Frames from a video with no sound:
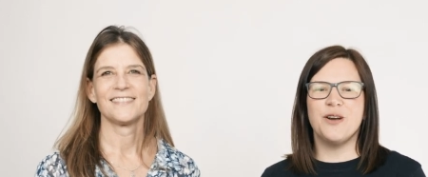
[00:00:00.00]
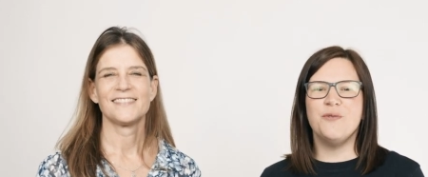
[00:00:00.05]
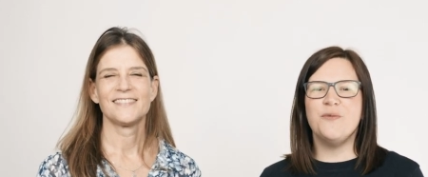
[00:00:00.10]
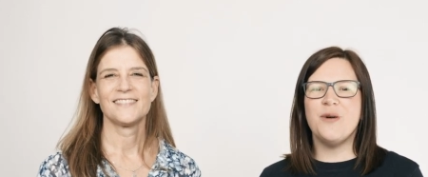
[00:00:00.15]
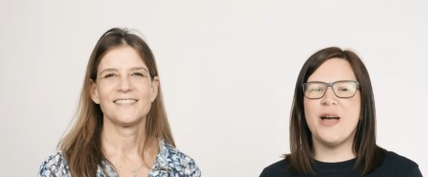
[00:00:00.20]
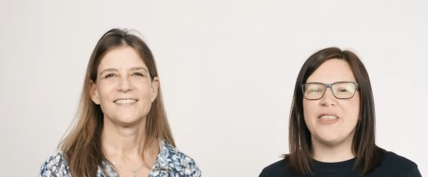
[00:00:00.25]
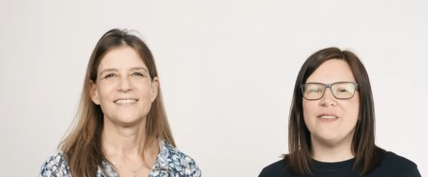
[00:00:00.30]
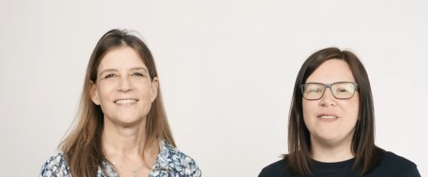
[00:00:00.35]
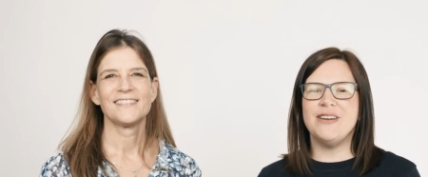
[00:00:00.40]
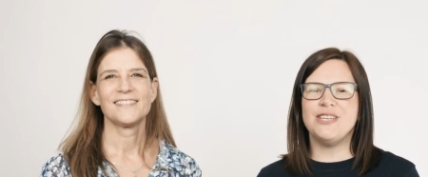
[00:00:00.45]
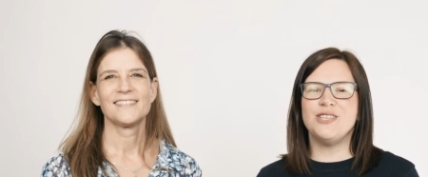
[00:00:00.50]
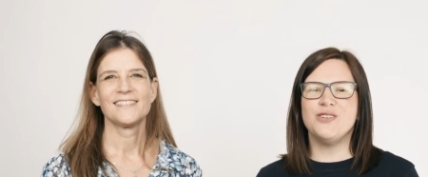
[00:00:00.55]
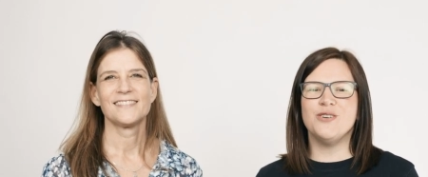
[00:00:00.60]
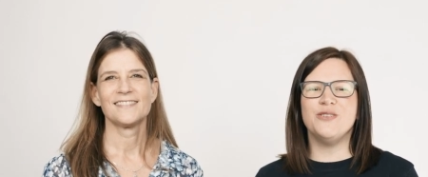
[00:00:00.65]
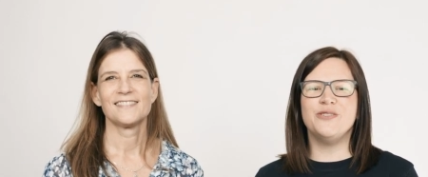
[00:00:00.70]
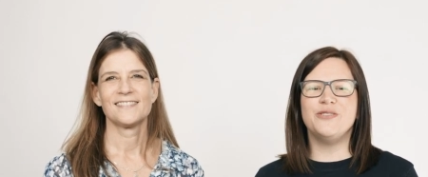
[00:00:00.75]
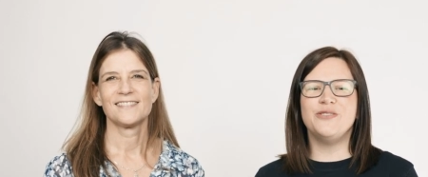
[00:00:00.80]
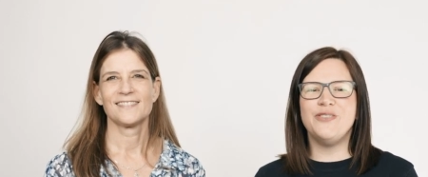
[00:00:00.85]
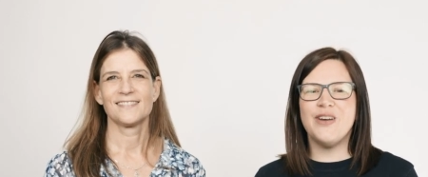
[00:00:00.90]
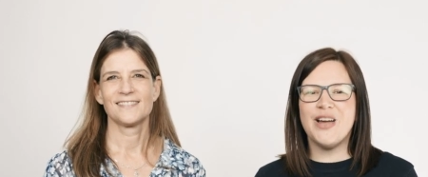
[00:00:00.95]
Speaker 1: Whether it's
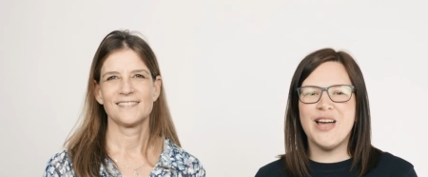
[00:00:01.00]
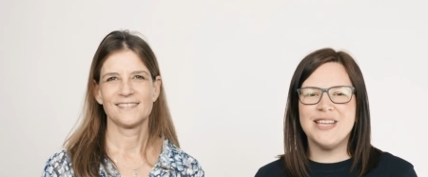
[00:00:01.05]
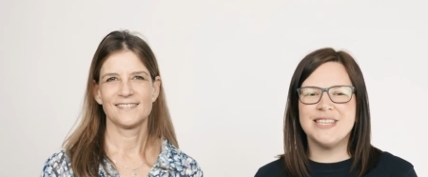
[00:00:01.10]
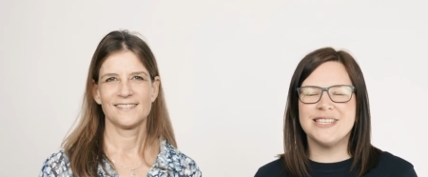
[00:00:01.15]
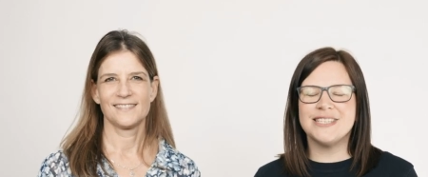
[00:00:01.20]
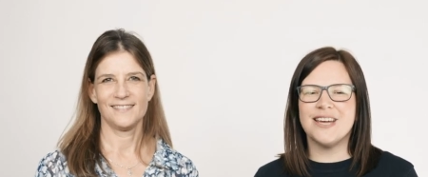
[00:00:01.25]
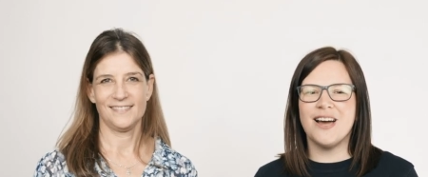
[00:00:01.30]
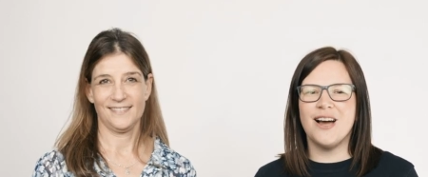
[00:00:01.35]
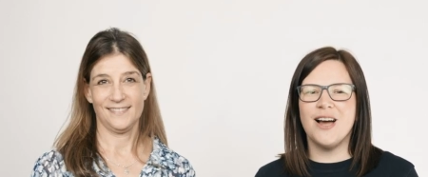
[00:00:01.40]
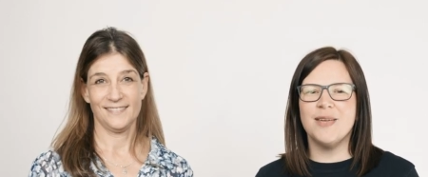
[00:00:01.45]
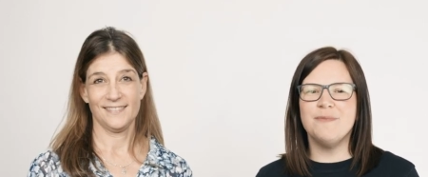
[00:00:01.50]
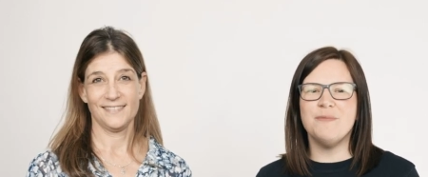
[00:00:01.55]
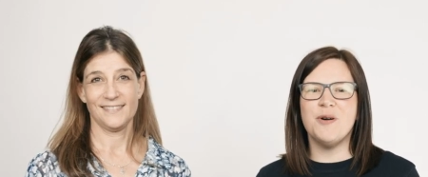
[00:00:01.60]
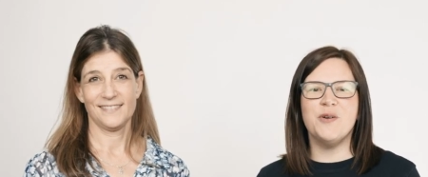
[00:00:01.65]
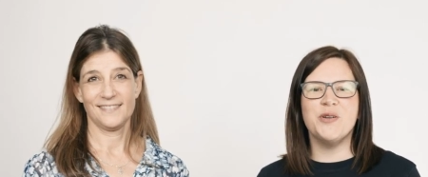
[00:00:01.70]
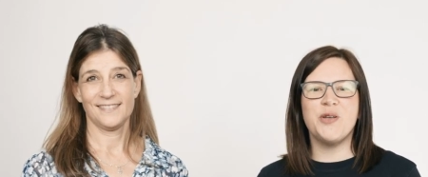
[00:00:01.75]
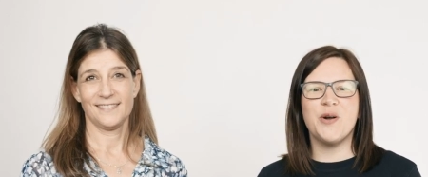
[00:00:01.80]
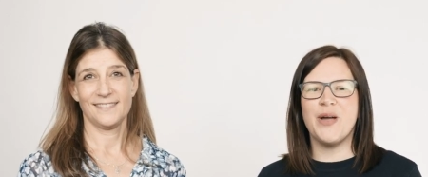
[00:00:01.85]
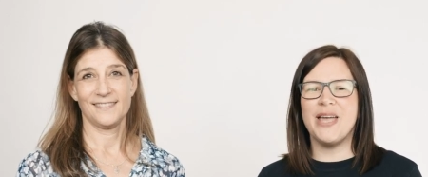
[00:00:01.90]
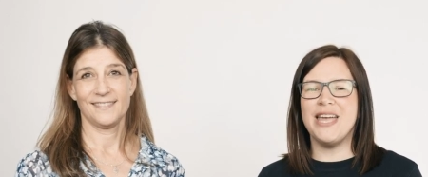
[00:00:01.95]
your first time
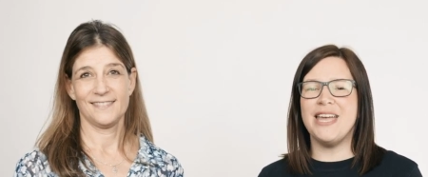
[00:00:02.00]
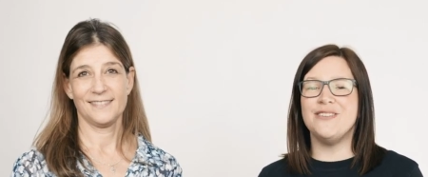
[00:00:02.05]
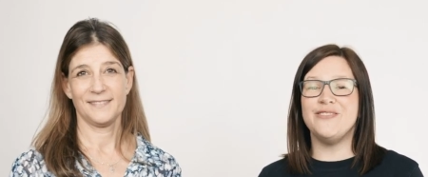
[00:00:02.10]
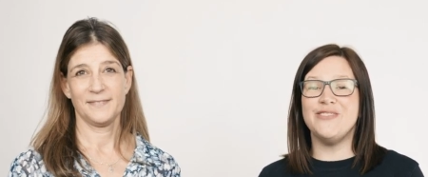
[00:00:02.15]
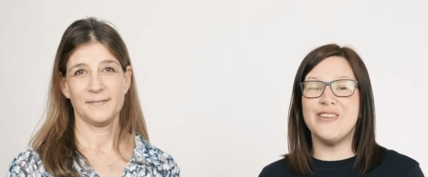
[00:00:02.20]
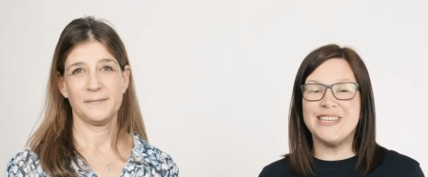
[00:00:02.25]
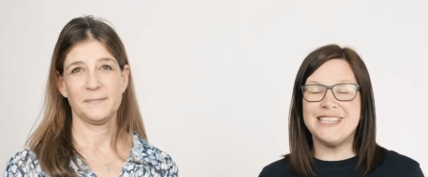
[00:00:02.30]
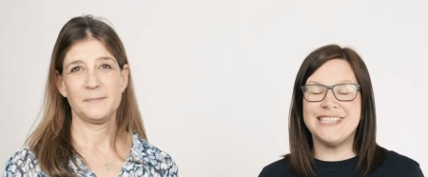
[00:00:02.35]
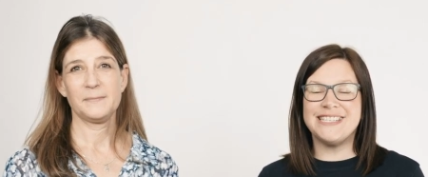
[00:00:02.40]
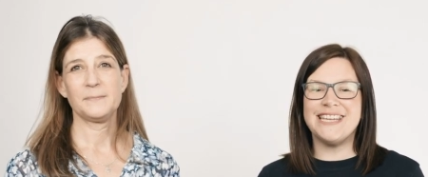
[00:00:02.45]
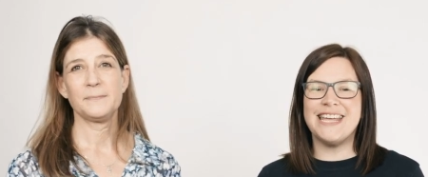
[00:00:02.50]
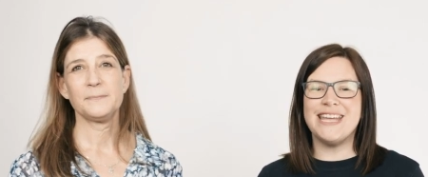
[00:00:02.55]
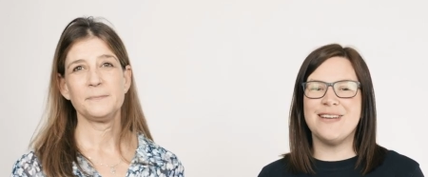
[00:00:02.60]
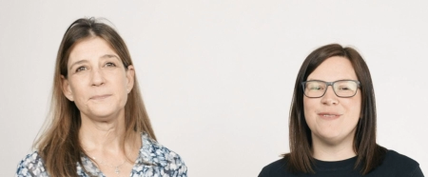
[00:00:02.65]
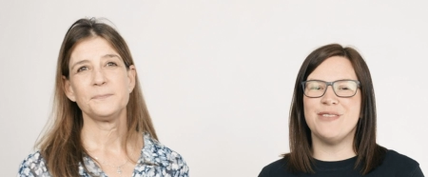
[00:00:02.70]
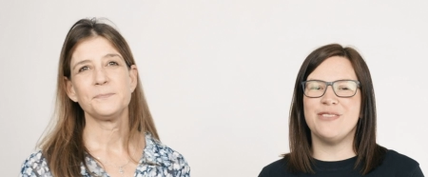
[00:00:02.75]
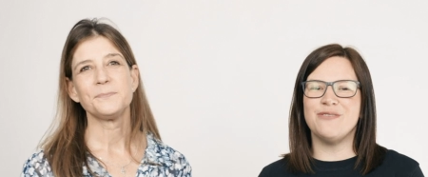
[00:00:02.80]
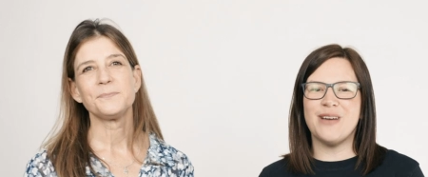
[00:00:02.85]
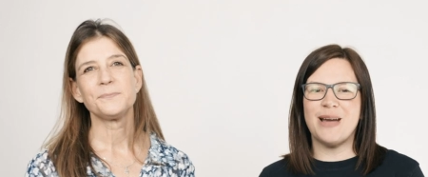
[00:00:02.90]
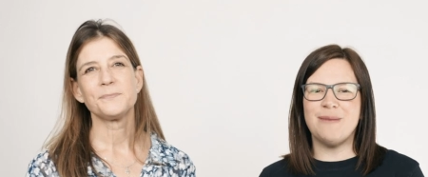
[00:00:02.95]
or you're here visiting
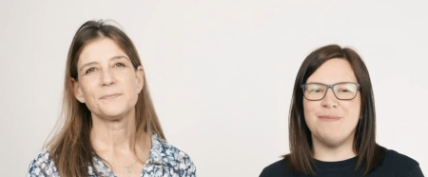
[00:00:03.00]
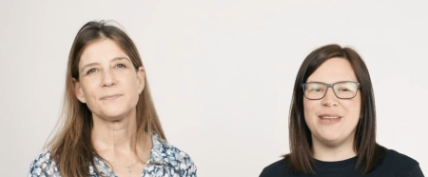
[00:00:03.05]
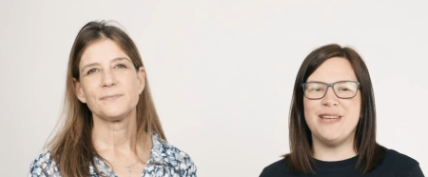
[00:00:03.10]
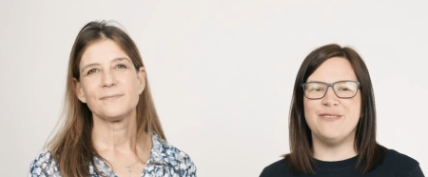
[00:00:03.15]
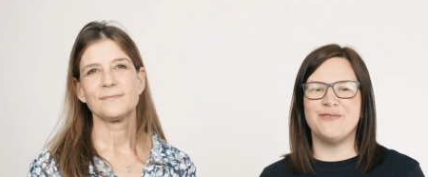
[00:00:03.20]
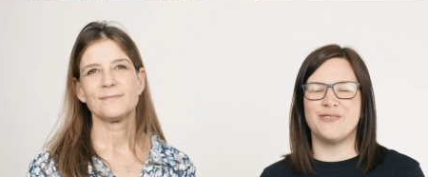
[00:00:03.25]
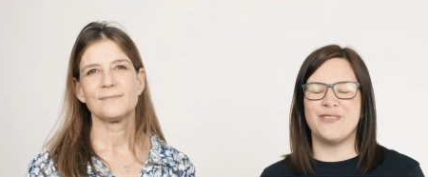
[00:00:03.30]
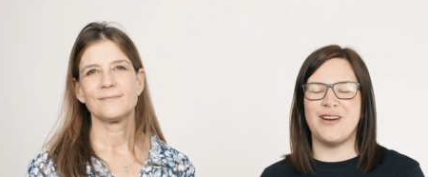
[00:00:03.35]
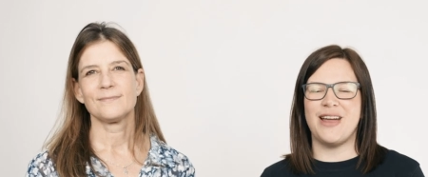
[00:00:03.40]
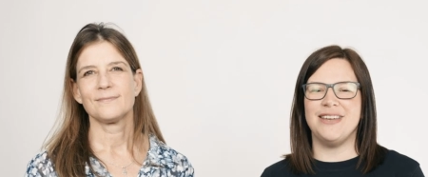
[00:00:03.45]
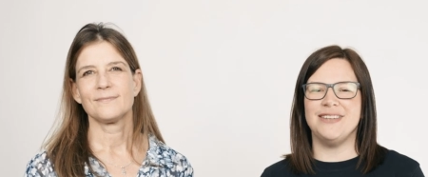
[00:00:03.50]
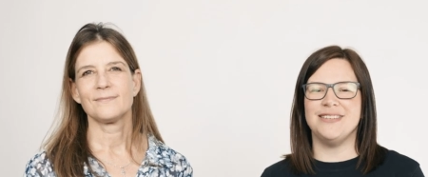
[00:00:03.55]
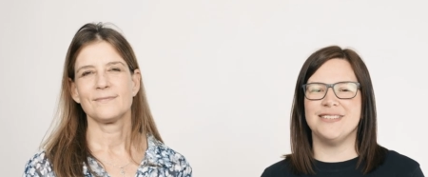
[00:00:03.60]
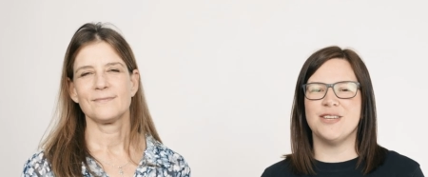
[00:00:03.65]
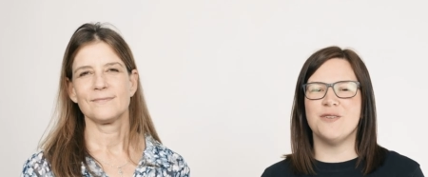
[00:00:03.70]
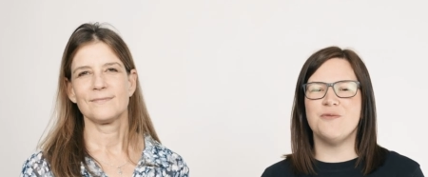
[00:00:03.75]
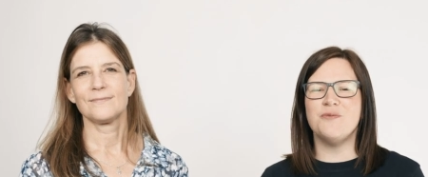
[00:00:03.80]
with family and friends,